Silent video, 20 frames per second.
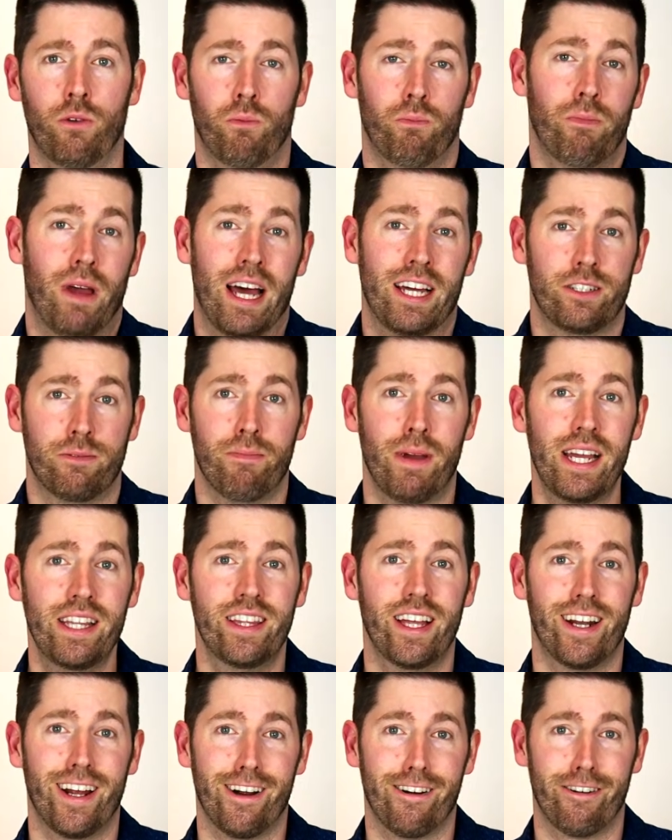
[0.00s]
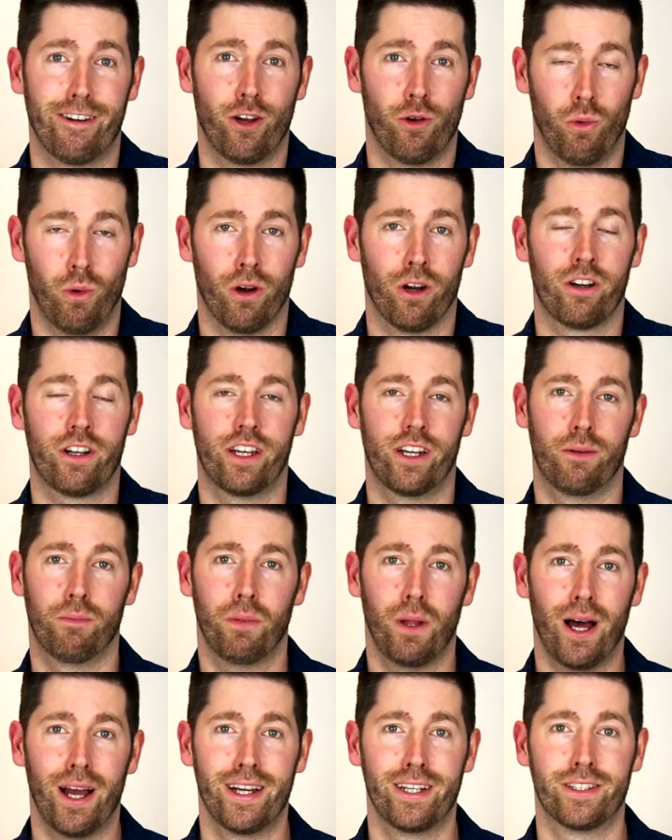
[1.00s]
has made that area work and
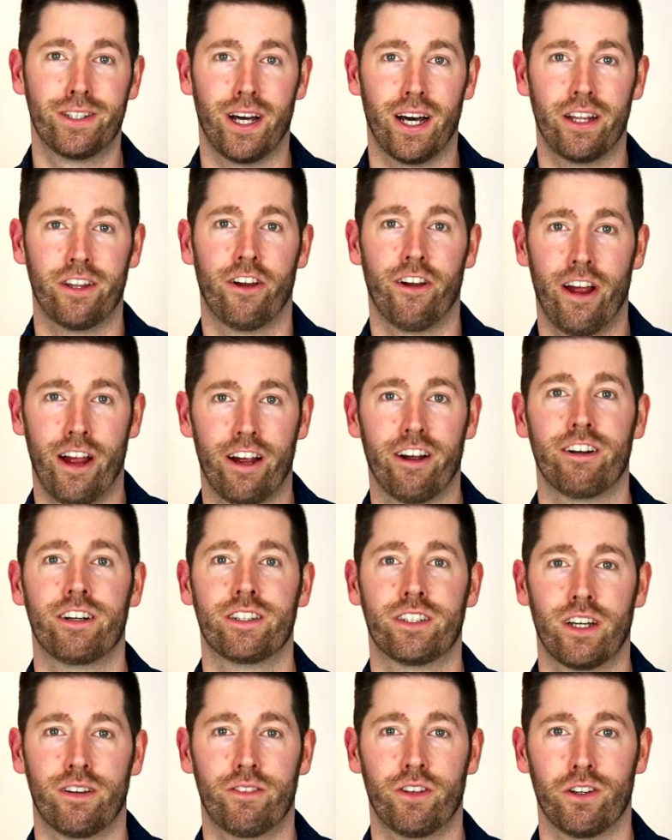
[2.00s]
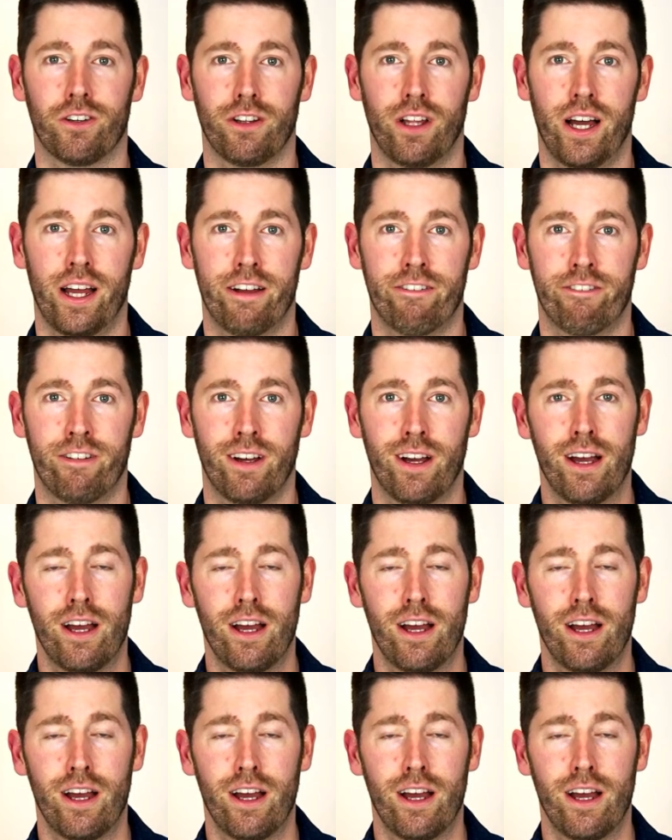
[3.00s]
apply it to other areas of your life.